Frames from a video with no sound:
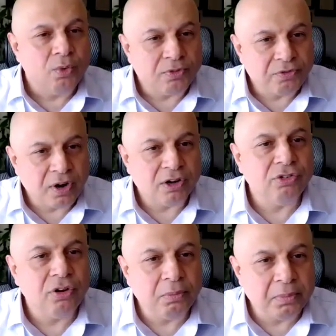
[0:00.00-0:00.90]
what
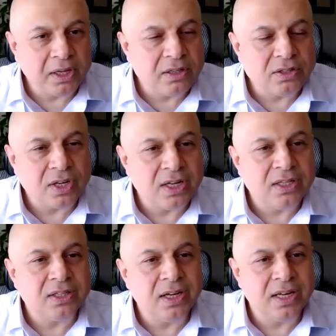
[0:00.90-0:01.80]
functional means
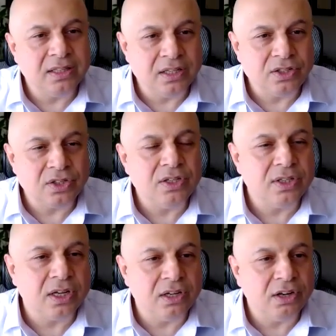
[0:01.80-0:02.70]
is this
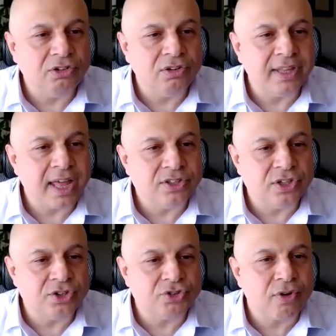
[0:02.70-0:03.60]
is a condition that
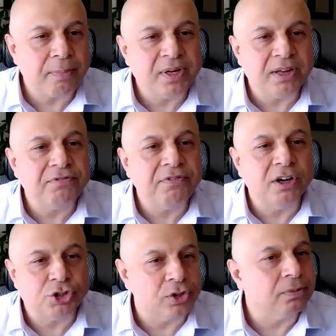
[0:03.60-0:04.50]
is disrupting
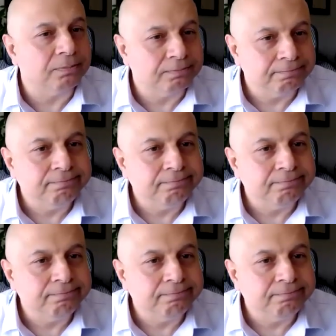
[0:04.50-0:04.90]
function.